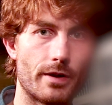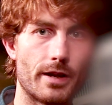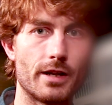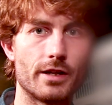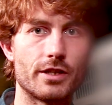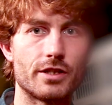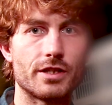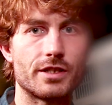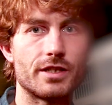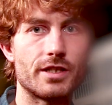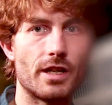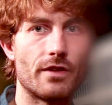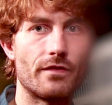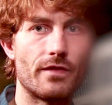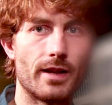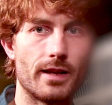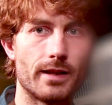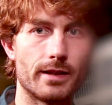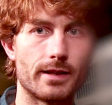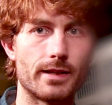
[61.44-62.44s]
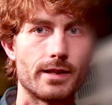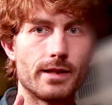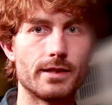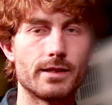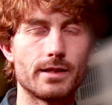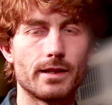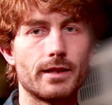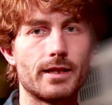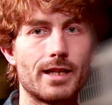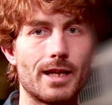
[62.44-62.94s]
wrench, set of Allen
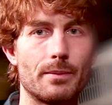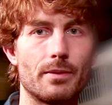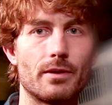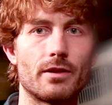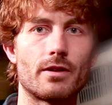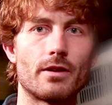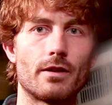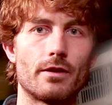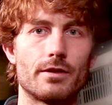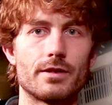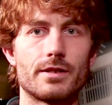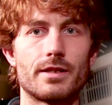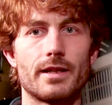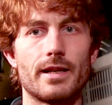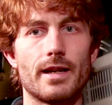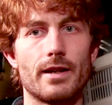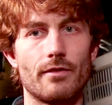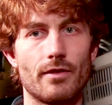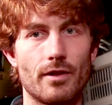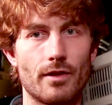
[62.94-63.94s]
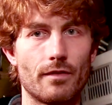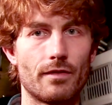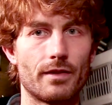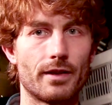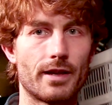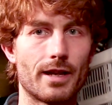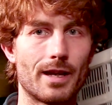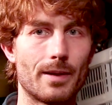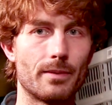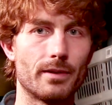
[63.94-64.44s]
keys and cable cutters to get rid of
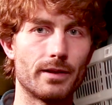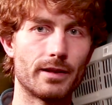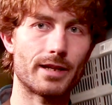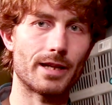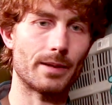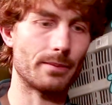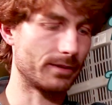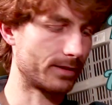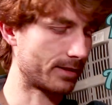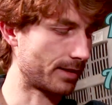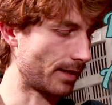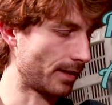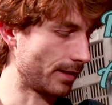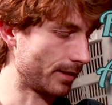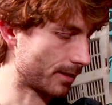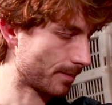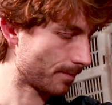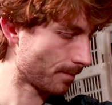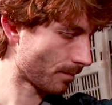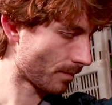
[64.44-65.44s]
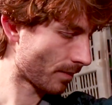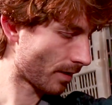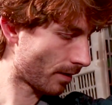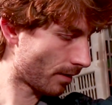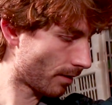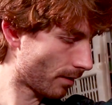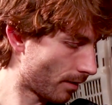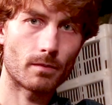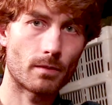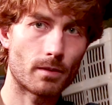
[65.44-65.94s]
the cable and cable ties.
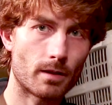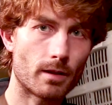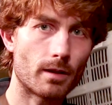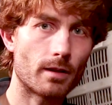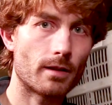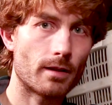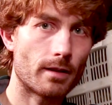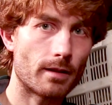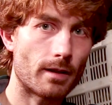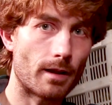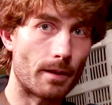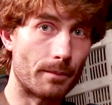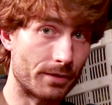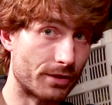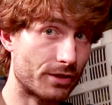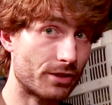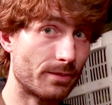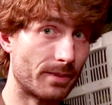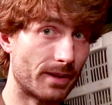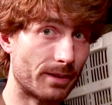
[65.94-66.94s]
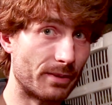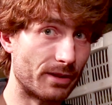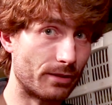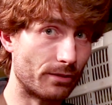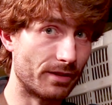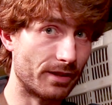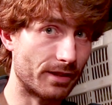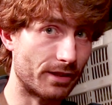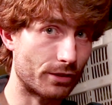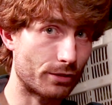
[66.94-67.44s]
I'm assuming we
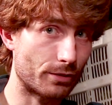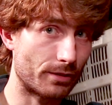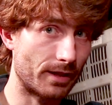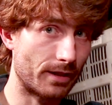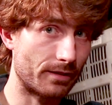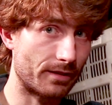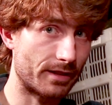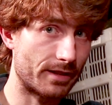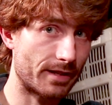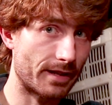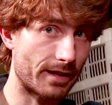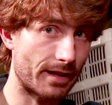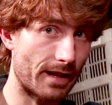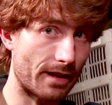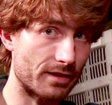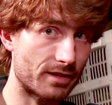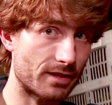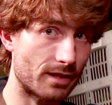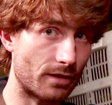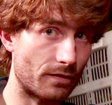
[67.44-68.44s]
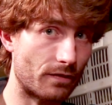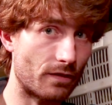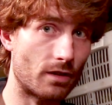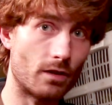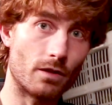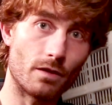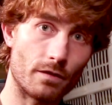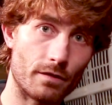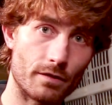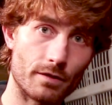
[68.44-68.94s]
don't need to show you how to get stuff
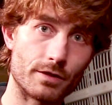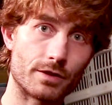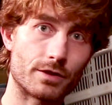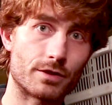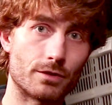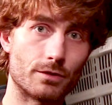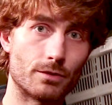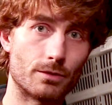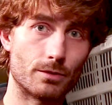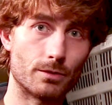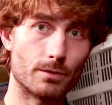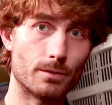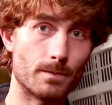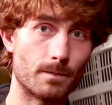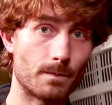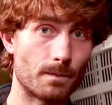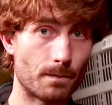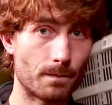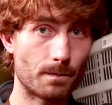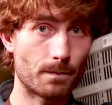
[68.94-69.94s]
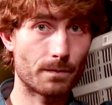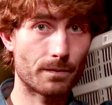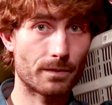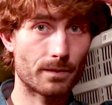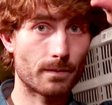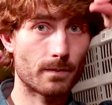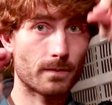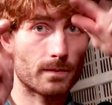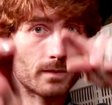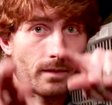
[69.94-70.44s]
off, so
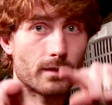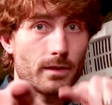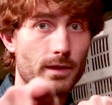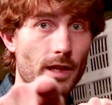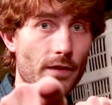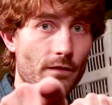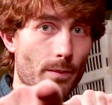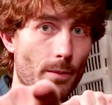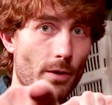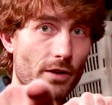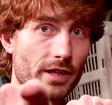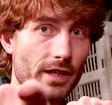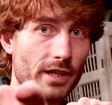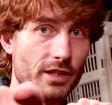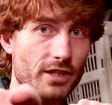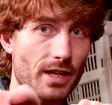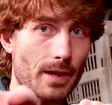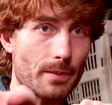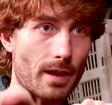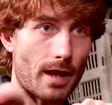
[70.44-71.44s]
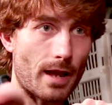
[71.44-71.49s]
take a montage time